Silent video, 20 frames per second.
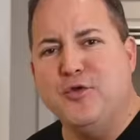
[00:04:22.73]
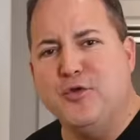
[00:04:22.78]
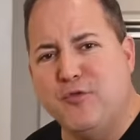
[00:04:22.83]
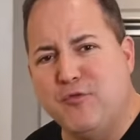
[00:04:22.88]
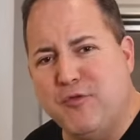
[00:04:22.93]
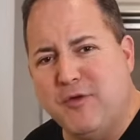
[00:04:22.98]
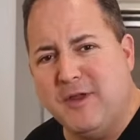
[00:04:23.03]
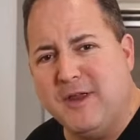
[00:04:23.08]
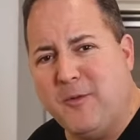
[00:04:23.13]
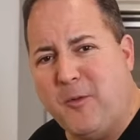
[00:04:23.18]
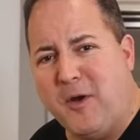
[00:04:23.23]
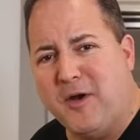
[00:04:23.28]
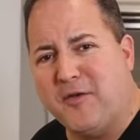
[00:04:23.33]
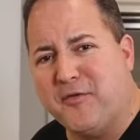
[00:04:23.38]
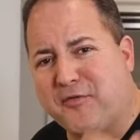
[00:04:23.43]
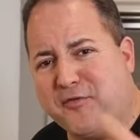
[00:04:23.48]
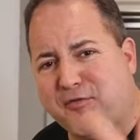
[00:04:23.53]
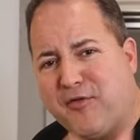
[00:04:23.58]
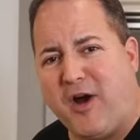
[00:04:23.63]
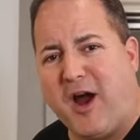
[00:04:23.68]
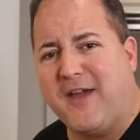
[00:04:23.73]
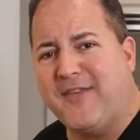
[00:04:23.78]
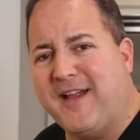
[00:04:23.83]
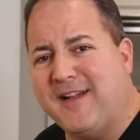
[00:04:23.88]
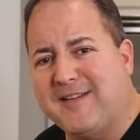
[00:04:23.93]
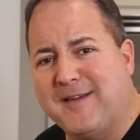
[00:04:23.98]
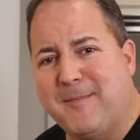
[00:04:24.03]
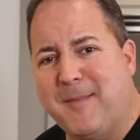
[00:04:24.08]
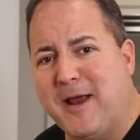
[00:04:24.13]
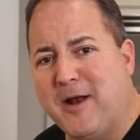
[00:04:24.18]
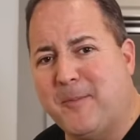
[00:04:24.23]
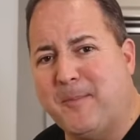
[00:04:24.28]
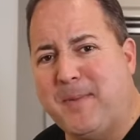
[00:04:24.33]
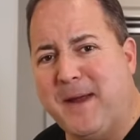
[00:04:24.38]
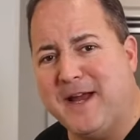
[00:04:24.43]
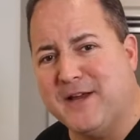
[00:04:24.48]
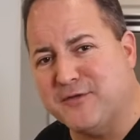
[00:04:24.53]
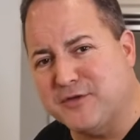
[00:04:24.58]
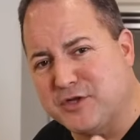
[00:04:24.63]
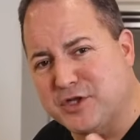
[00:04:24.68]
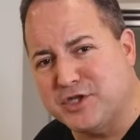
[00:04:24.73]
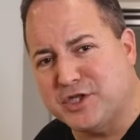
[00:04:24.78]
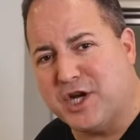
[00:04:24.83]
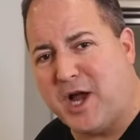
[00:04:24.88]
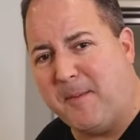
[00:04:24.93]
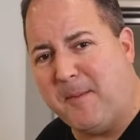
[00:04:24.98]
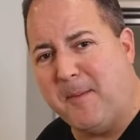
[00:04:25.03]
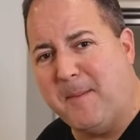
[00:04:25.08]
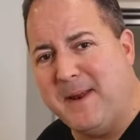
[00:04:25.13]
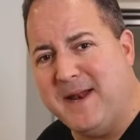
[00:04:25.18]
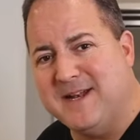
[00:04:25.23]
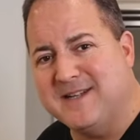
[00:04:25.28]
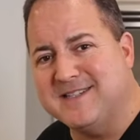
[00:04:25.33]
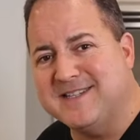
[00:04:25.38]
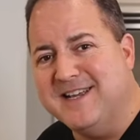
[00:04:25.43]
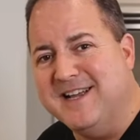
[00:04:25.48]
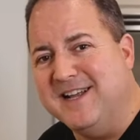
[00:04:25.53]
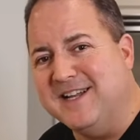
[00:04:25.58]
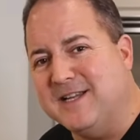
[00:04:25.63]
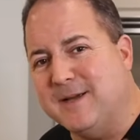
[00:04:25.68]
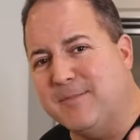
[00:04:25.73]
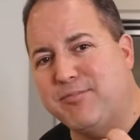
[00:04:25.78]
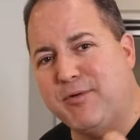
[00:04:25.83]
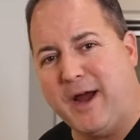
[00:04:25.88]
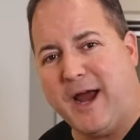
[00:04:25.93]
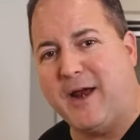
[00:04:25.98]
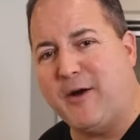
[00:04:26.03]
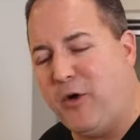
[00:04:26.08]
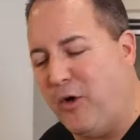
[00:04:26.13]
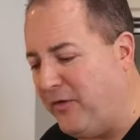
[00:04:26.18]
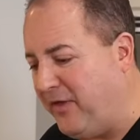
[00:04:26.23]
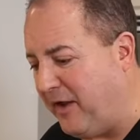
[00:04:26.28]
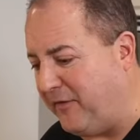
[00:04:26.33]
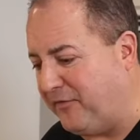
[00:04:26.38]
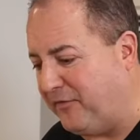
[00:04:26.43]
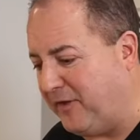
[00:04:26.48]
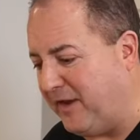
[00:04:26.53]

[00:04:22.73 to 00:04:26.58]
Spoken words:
You really want to fry that tomato paste for just a couple minutes to bring out all that